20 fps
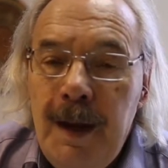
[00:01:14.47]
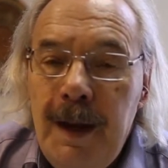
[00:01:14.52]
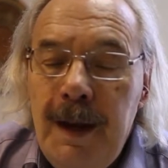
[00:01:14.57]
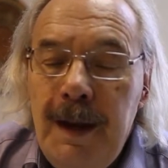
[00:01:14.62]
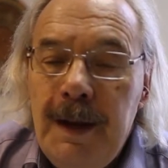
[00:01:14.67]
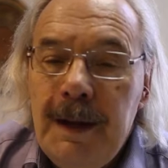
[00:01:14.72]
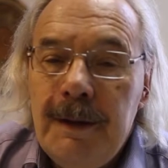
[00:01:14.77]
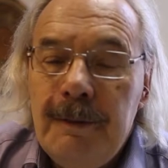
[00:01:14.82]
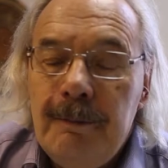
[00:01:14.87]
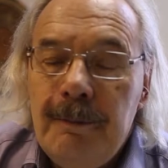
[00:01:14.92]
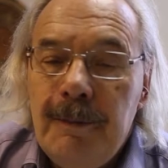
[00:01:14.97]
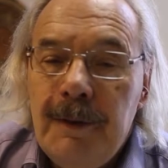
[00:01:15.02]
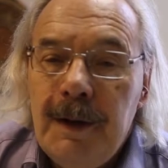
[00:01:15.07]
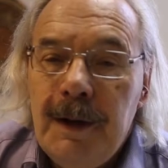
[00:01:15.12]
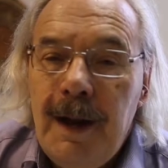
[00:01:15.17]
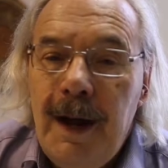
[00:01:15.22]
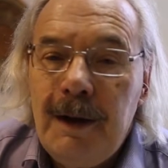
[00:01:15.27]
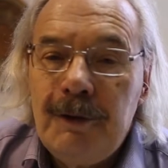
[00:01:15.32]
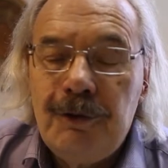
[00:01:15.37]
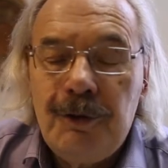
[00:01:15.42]
In the
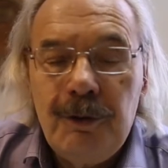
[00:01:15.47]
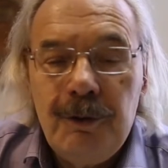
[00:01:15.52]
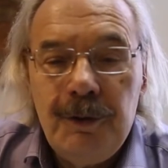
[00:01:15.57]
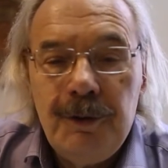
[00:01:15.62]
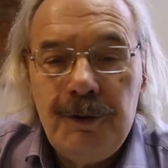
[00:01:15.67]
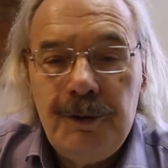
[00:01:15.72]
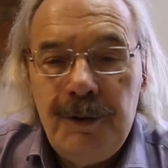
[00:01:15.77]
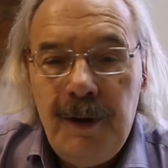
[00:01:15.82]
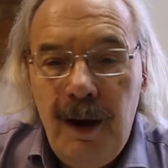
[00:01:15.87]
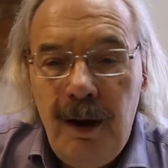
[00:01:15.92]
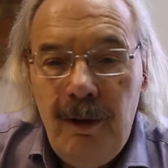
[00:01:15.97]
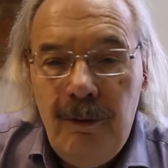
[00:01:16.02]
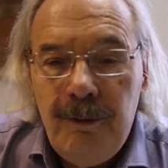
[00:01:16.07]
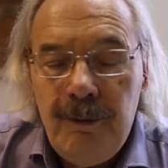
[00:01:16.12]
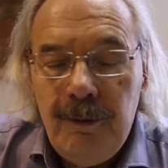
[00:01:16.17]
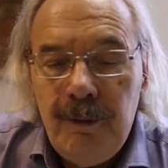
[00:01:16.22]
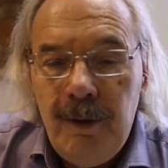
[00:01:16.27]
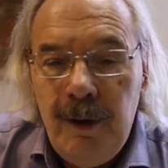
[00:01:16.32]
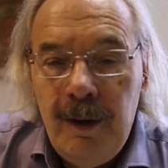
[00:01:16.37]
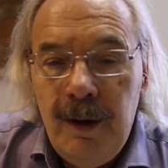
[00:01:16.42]
lecture
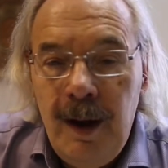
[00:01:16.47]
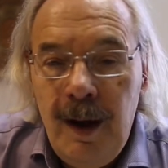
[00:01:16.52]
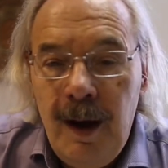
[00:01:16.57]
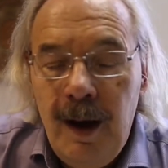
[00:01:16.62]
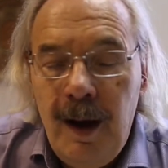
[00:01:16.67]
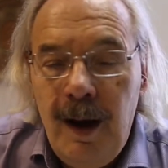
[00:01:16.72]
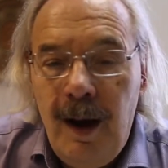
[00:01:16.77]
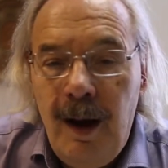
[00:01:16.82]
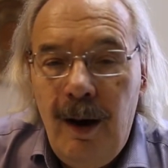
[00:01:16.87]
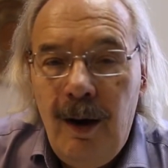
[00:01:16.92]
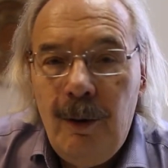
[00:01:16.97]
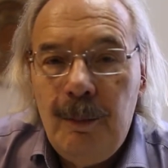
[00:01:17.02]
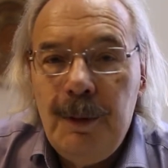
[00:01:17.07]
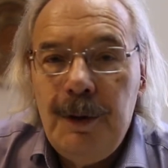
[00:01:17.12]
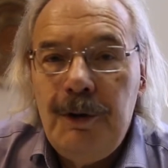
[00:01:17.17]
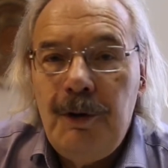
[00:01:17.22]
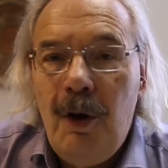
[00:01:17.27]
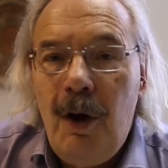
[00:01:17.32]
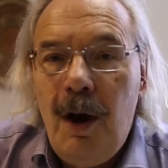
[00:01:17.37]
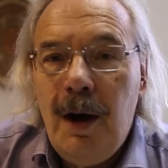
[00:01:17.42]
itself, I'll be
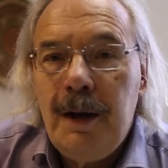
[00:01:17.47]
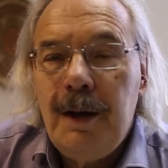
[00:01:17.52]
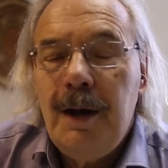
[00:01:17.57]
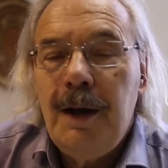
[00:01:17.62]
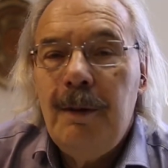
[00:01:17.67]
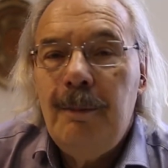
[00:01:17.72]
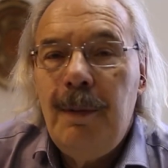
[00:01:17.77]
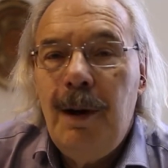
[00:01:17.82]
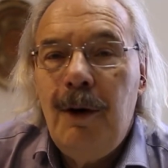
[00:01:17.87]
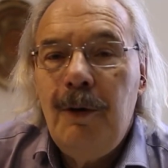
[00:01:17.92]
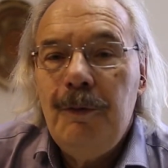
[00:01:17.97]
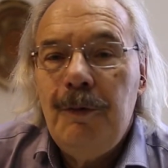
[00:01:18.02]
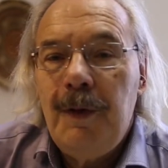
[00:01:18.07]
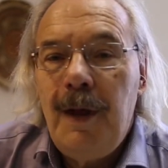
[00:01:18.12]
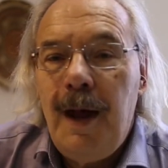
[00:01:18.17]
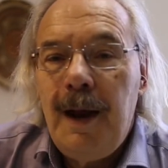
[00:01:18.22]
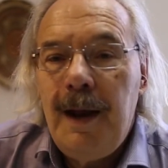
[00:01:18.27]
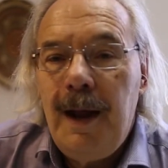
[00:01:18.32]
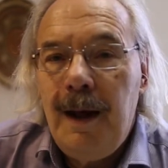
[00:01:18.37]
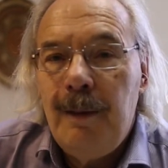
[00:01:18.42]
talking about
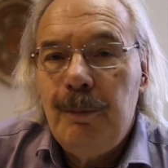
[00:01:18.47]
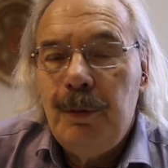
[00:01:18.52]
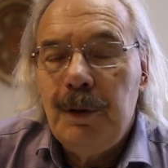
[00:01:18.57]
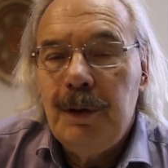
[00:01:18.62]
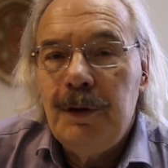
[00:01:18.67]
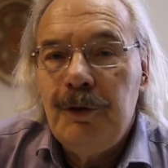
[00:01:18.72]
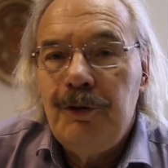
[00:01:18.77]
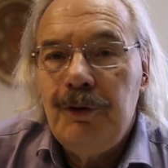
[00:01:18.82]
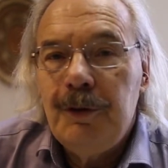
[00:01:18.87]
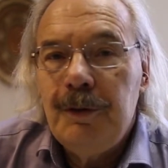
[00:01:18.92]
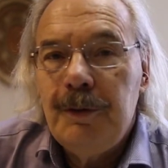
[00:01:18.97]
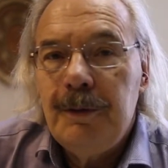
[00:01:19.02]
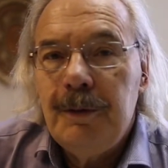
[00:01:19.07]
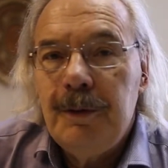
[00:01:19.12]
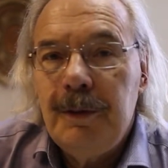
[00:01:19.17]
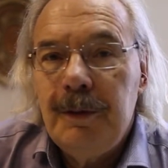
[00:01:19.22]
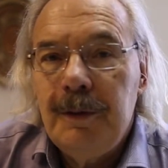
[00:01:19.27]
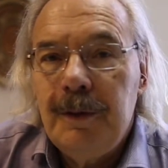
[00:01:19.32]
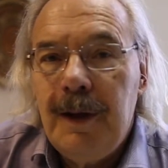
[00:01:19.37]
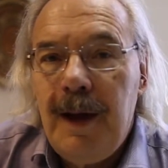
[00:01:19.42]
that abolition
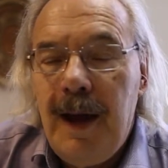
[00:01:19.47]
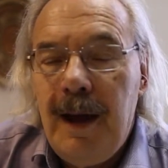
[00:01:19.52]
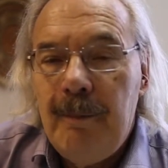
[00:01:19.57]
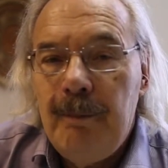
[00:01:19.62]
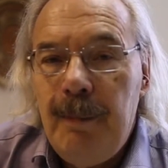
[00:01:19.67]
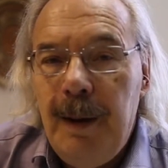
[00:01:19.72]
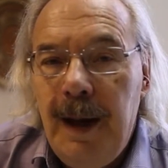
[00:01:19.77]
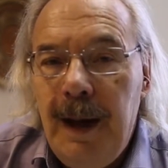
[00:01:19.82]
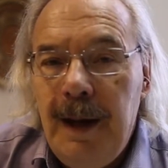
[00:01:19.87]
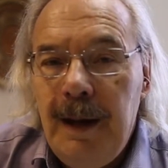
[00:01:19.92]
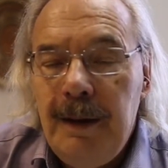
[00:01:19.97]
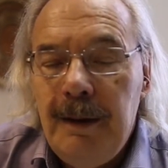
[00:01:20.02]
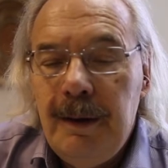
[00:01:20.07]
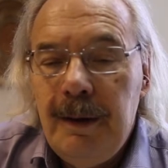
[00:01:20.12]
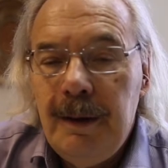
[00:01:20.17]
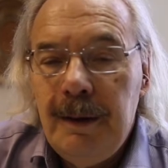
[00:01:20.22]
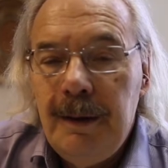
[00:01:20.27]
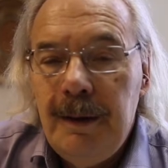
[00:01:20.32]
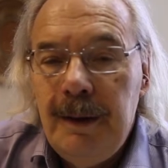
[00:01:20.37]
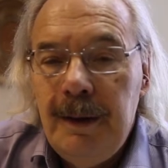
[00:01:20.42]
campaign,
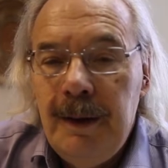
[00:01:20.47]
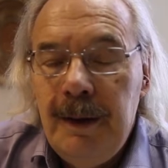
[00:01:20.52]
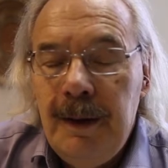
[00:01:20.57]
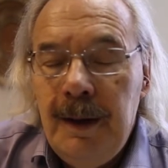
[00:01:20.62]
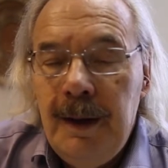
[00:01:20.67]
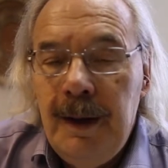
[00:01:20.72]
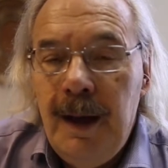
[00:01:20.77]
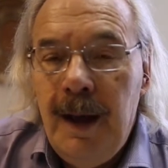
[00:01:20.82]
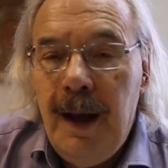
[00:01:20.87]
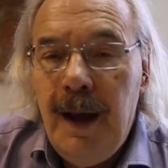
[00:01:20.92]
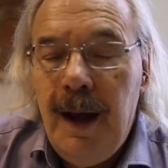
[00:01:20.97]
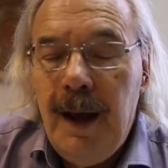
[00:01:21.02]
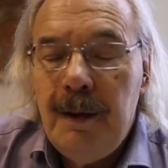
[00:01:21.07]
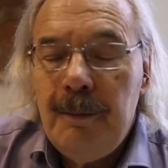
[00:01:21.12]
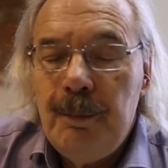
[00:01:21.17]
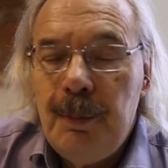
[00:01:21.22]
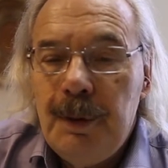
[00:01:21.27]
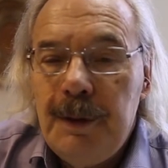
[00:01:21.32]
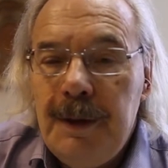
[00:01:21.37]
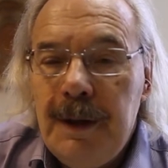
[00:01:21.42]

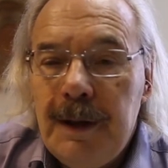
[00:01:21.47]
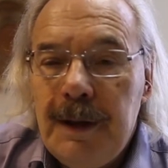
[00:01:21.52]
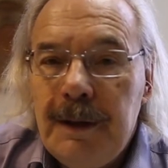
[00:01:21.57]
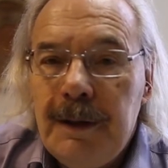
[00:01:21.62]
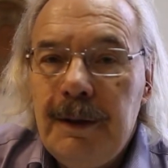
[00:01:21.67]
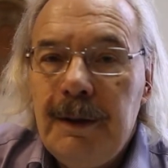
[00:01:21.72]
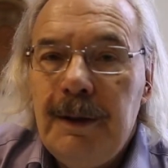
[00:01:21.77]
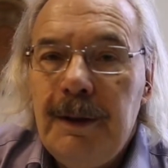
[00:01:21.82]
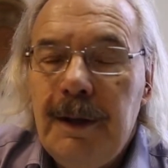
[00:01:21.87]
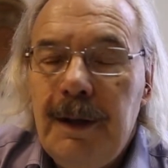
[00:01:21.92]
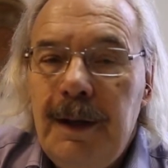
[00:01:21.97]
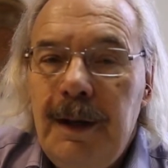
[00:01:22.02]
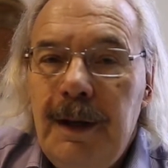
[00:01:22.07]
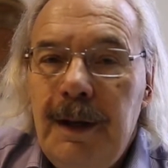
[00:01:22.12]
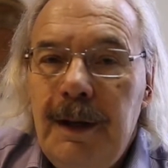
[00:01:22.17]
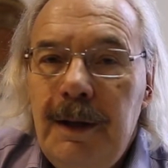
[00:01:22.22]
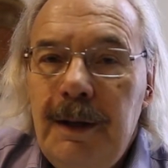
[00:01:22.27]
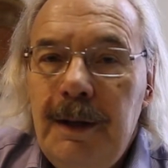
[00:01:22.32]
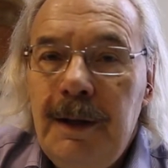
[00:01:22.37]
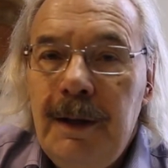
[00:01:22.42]
and
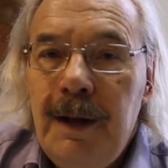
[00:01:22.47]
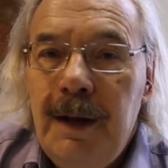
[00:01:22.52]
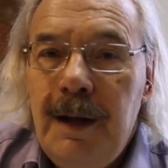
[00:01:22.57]
particularly